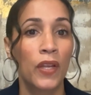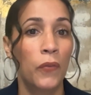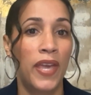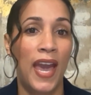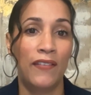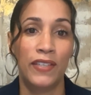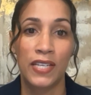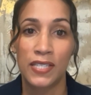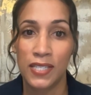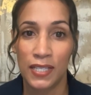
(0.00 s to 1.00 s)
We have an
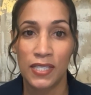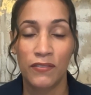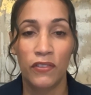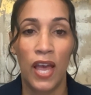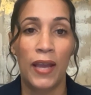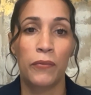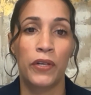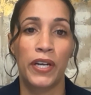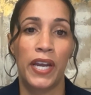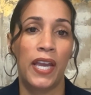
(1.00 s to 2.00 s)
extensive
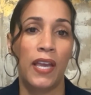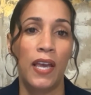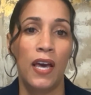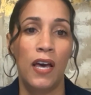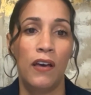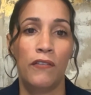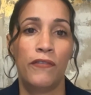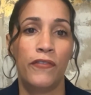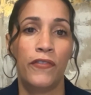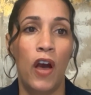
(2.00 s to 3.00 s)
library
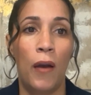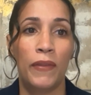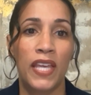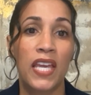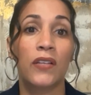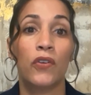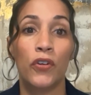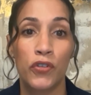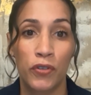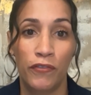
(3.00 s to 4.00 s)
of commonly eaten
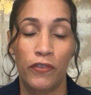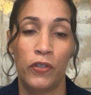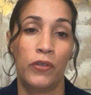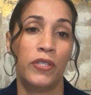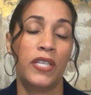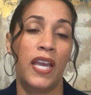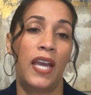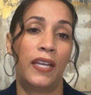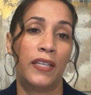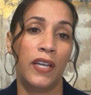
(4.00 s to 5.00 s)
grocery foods
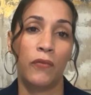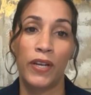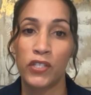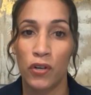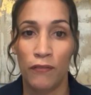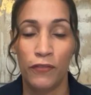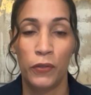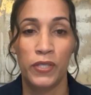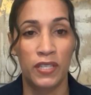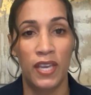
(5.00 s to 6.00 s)
and restaurant
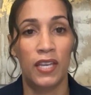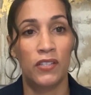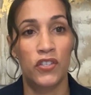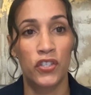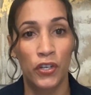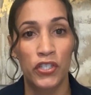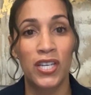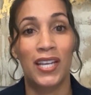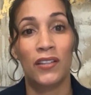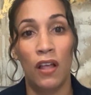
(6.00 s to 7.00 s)
foods that they can search
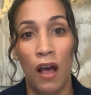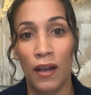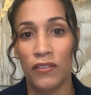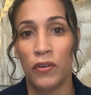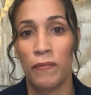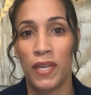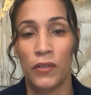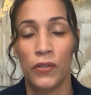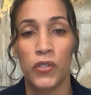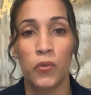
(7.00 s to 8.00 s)
and log their
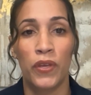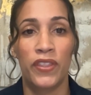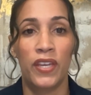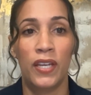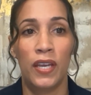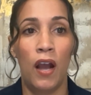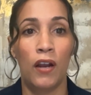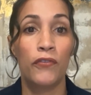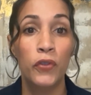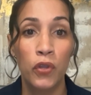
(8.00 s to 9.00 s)
meals within our
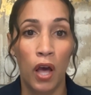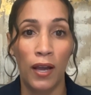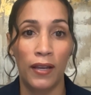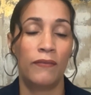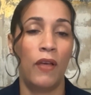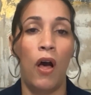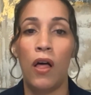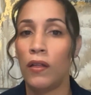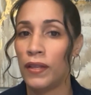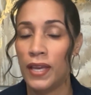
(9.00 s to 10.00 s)
food log,
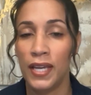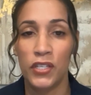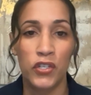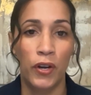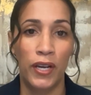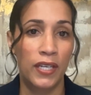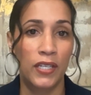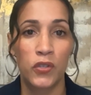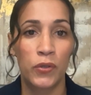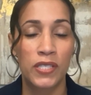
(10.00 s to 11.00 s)
all integrated
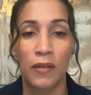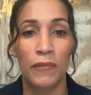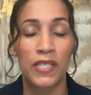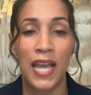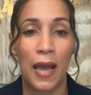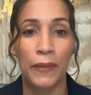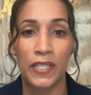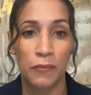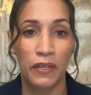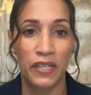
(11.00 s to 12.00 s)
into a seamless app
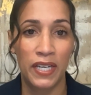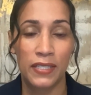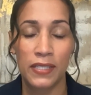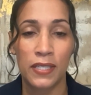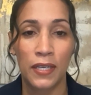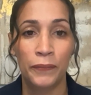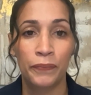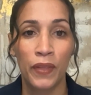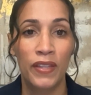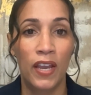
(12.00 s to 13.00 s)
experience
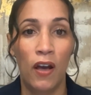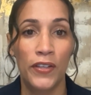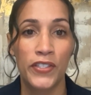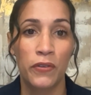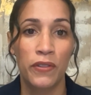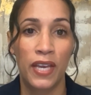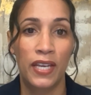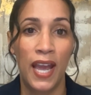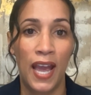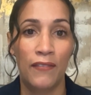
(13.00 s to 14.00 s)
They also then
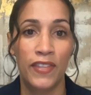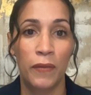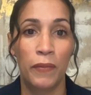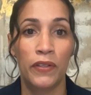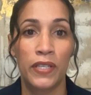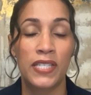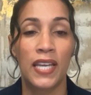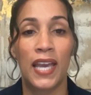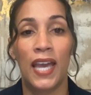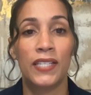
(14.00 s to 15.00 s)
have the ability to
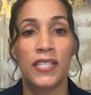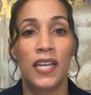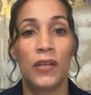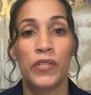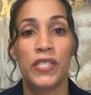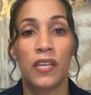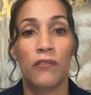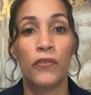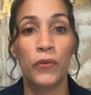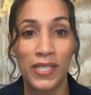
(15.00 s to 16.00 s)
get and receive
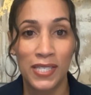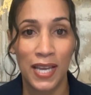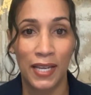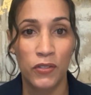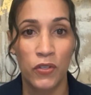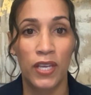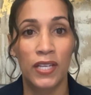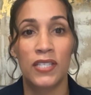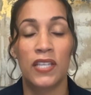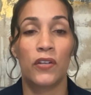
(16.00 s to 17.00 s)
food insights. So they can
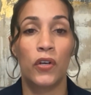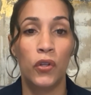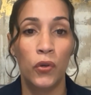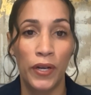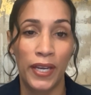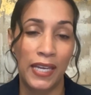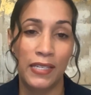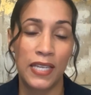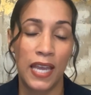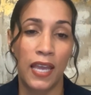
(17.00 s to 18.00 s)
see their caloric
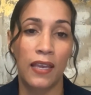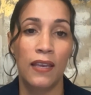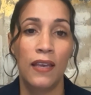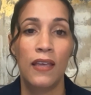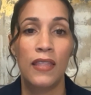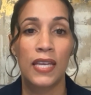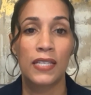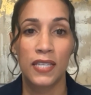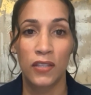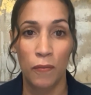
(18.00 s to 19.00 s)
intake, they can
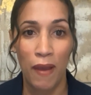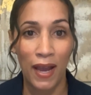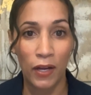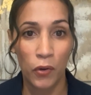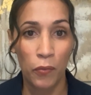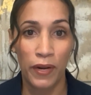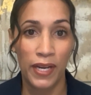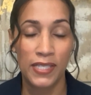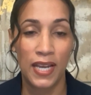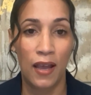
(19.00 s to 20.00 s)
see their macro
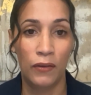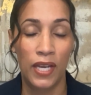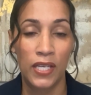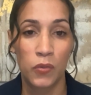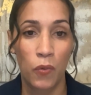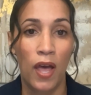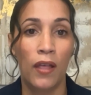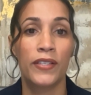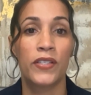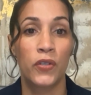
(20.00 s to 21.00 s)
breakdown, as well as